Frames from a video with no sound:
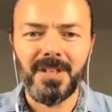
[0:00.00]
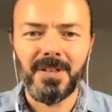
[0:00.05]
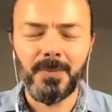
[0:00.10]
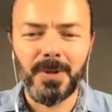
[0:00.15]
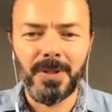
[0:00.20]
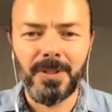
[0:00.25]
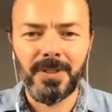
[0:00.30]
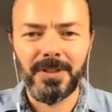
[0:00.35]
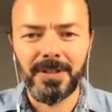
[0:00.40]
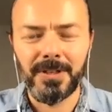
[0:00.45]

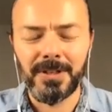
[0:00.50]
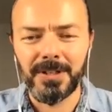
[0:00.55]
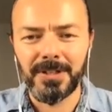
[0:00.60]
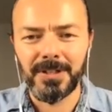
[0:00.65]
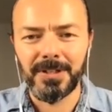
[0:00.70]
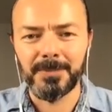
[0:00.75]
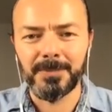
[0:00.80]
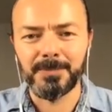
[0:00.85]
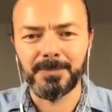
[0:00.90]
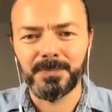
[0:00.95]
With
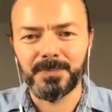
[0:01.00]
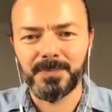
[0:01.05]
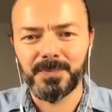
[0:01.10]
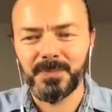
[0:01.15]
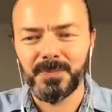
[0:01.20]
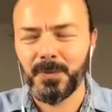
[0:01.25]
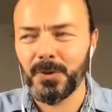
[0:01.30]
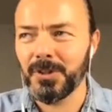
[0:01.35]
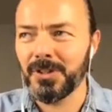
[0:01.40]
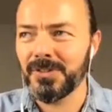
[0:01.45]
um,
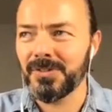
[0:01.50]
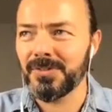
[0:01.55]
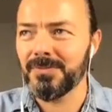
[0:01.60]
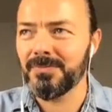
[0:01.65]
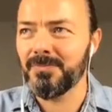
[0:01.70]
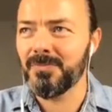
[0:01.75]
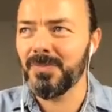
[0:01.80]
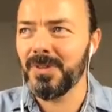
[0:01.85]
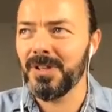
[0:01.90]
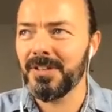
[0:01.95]
what is,
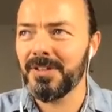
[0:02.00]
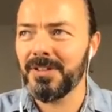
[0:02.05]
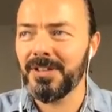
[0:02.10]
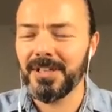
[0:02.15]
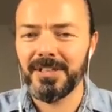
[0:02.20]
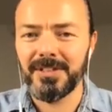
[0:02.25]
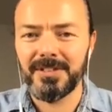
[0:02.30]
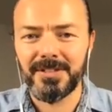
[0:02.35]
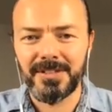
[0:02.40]
I think it's,